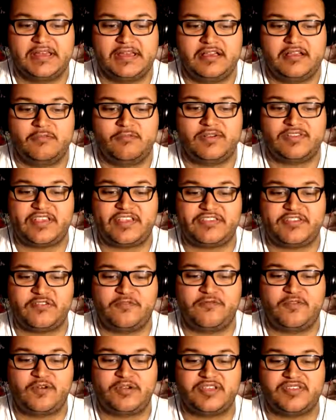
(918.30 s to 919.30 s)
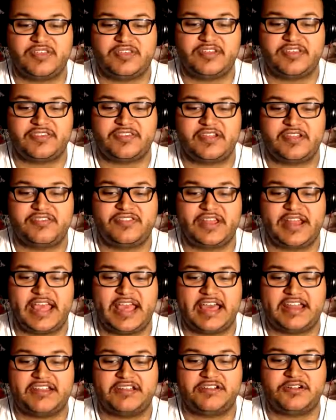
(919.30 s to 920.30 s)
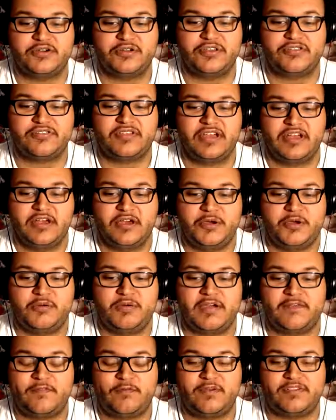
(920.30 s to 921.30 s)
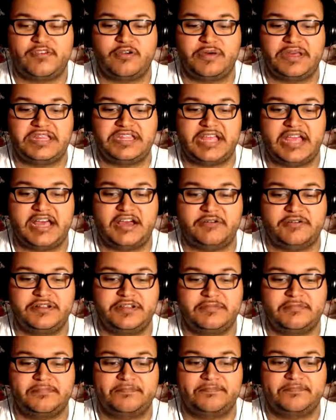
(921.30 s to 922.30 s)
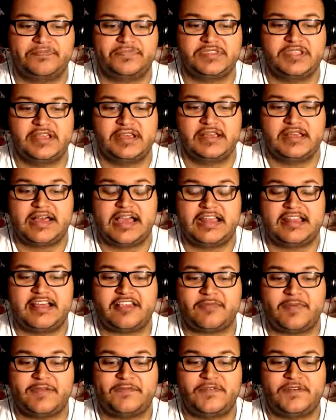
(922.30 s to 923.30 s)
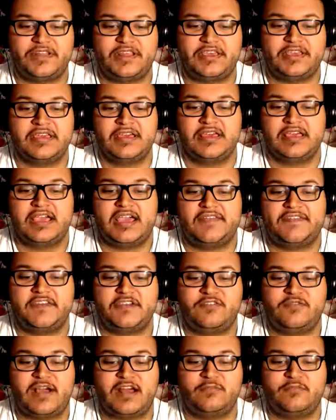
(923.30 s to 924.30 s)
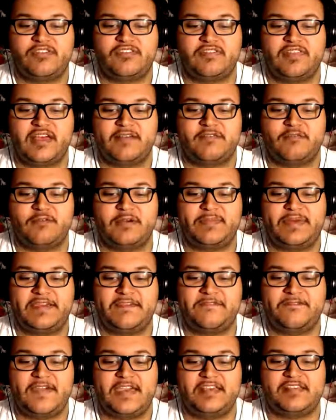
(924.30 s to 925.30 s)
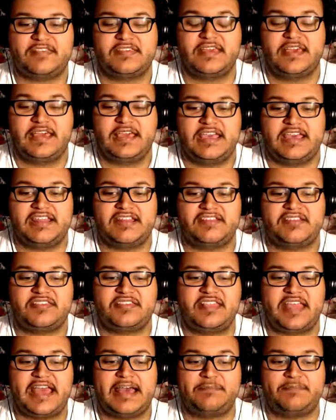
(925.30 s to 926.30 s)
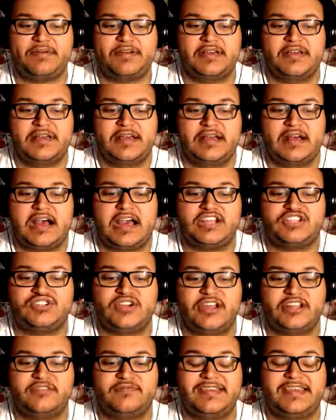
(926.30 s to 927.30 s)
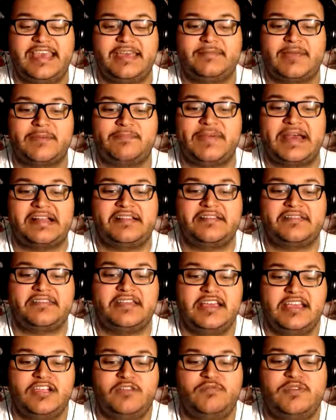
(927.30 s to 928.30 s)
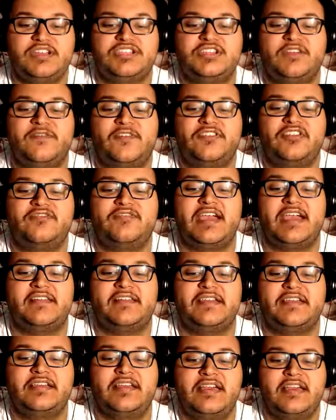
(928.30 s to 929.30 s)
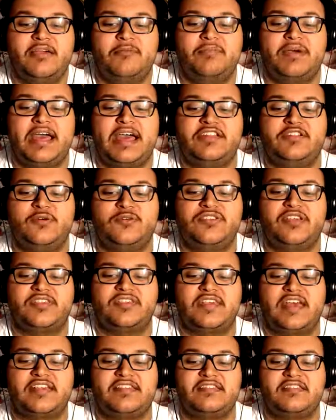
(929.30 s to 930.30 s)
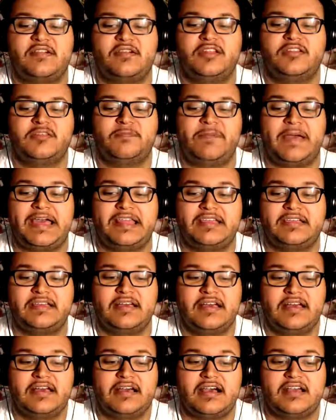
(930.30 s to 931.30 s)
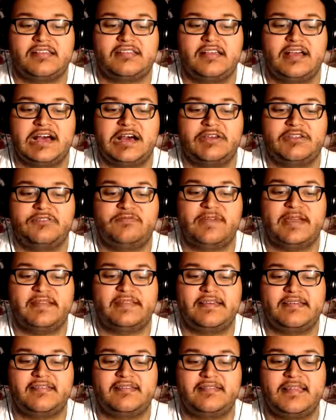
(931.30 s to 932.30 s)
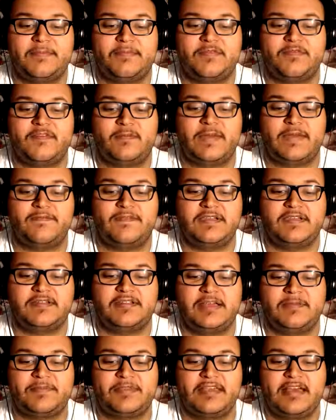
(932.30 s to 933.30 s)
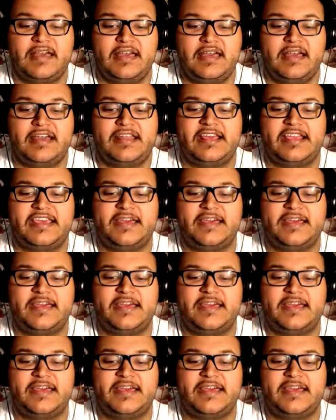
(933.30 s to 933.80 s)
Was I so focused on the stairs that I hadn't noticed whoever was going down? I lost my footing, and the ground was level with my face. In a snap, I tried to regain my balance, reaching for the railing, but had no success. Starting to panic, I saw how the railing slipped from my fingertips, and I kept